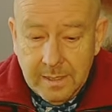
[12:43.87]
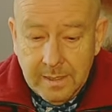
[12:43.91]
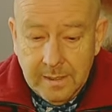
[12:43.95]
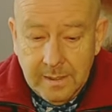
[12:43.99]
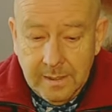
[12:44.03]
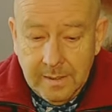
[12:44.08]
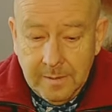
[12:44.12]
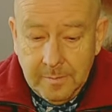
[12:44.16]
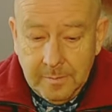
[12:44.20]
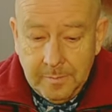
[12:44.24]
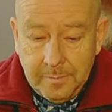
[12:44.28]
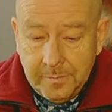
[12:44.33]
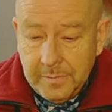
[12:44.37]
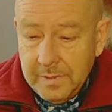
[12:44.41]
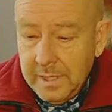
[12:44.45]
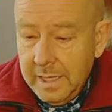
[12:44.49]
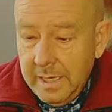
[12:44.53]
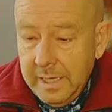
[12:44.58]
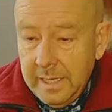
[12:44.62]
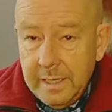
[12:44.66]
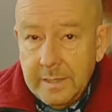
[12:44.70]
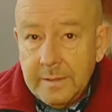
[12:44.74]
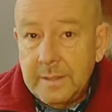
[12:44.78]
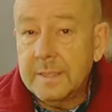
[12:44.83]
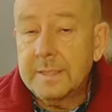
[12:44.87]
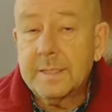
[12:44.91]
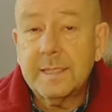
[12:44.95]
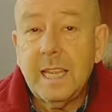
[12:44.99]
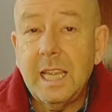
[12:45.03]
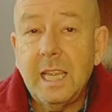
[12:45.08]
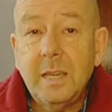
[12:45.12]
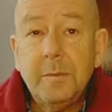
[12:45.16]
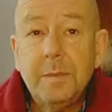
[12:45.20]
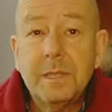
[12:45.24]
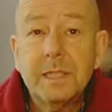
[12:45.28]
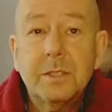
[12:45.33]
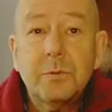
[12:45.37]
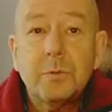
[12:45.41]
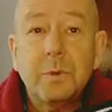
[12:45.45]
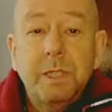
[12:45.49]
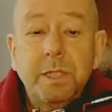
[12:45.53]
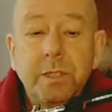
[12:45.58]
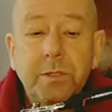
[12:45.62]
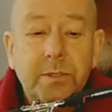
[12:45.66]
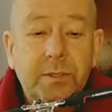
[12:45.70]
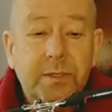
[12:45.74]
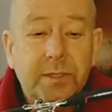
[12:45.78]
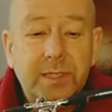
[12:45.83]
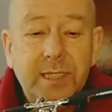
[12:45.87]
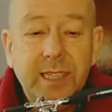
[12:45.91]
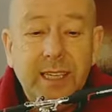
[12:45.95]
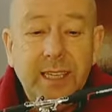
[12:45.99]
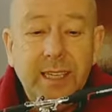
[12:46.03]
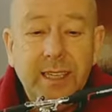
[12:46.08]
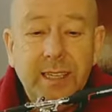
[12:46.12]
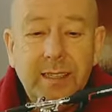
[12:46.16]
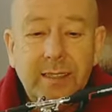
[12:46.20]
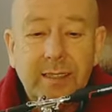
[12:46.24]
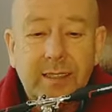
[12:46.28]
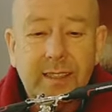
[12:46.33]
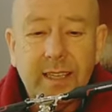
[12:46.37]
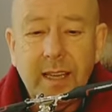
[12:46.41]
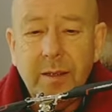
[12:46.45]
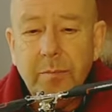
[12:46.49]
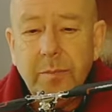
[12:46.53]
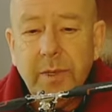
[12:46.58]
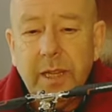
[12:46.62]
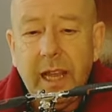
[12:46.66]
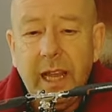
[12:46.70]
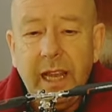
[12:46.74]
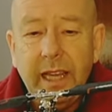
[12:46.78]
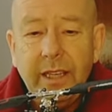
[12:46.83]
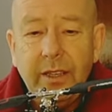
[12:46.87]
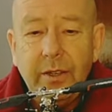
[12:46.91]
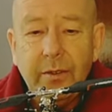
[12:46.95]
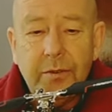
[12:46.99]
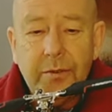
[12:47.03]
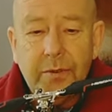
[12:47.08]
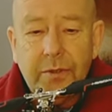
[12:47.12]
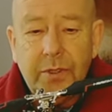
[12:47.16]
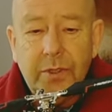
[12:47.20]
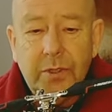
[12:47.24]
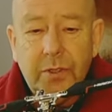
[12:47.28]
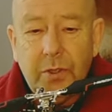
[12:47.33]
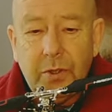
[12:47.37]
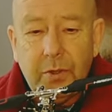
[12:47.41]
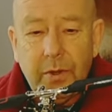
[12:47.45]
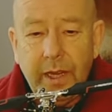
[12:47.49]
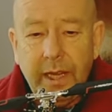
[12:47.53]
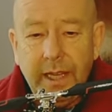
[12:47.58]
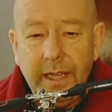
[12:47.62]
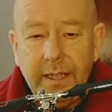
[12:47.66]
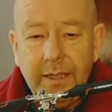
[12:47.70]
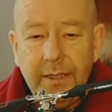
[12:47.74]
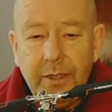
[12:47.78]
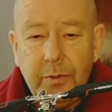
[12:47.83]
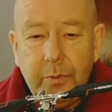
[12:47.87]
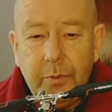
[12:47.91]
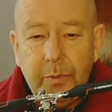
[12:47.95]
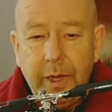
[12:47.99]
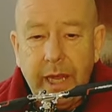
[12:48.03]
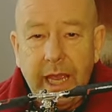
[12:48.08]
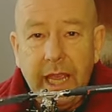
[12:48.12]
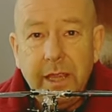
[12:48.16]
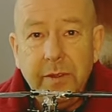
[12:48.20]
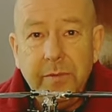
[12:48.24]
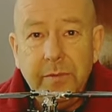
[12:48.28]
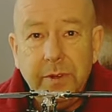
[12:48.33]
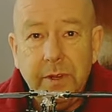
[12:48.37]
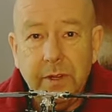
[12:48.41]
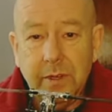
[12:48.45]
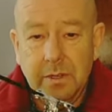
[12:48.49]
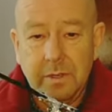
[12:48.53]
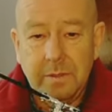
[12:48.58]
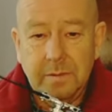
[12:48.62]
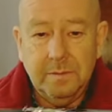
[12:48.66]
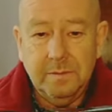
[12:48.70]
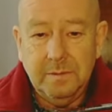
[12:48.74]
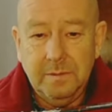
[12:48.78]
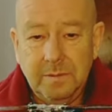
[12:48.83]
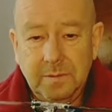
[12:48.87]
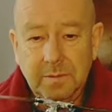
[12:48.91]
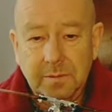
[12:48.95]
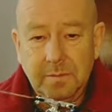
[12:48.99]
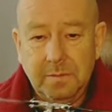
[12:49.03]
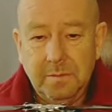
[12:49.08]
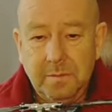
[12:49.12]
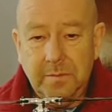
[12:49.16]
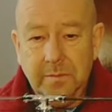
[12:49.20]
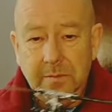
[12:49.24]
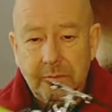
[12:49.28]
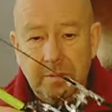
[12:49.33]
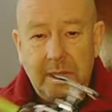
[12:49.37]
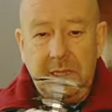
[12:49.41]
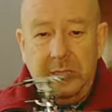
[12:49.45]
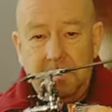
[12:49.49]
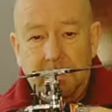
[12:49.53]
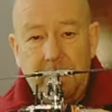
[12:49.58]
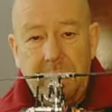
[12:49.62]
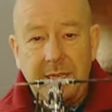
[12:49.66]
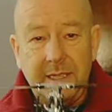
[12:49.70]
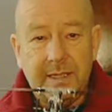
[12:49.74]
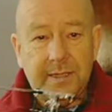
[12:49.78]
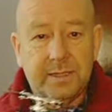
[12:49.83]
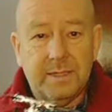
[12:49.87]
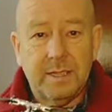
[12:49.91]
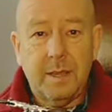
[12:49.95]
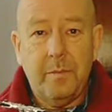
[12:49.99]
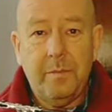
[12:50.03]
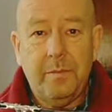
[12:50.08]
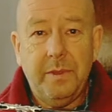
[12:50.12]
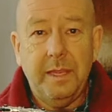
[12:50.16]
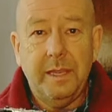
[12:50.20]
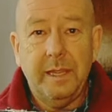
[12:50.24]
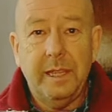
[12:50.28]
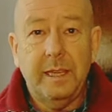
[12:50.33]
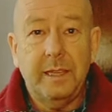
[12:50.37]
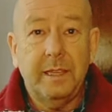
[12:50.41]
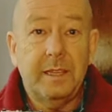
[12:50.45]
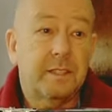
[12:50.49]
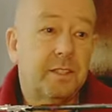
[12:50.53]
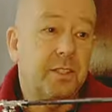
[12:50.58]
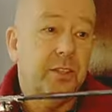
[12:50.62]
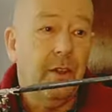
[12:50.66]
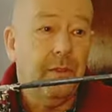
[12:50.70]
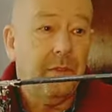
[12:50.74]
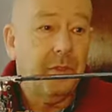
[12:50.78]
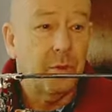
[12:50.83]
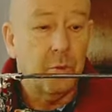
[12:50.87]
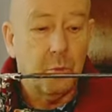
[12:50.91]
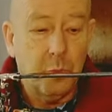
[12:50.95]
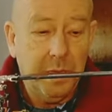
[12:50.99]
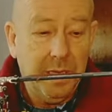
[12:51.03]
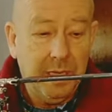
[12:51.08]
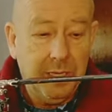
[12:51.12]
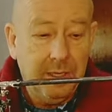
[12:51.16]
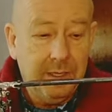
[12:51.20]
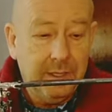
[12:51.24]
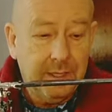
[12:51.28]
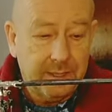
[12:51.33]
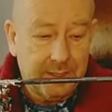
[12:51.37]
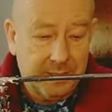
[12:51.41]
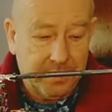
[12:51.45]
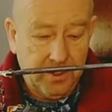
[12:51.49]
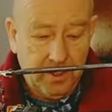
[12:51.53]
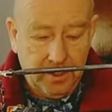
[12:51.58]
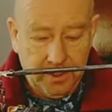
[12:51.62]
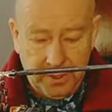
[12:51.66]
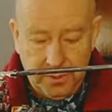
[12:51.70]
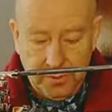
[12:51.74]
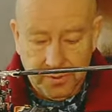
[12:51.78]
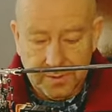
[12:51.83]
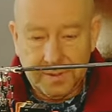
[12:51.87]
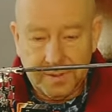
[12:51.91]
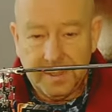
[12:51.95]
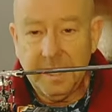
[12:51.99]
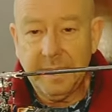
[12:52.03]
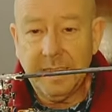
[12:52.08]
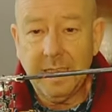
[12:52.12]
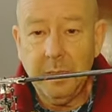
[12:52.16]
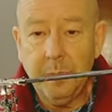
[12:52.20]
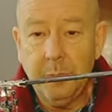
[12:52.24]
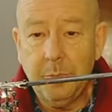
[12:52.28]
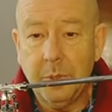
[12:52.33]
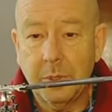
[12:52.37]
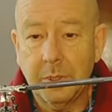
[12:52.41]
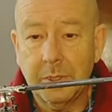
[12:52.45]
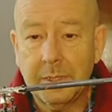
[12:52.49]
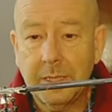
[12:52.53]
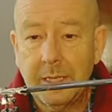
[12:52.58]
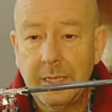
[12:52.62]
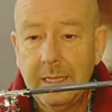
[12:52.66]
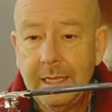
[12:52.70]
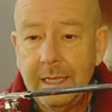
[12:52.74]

The same is when you see some kind of strange behavior. It makes something and it's not the wind, it's not your stick input.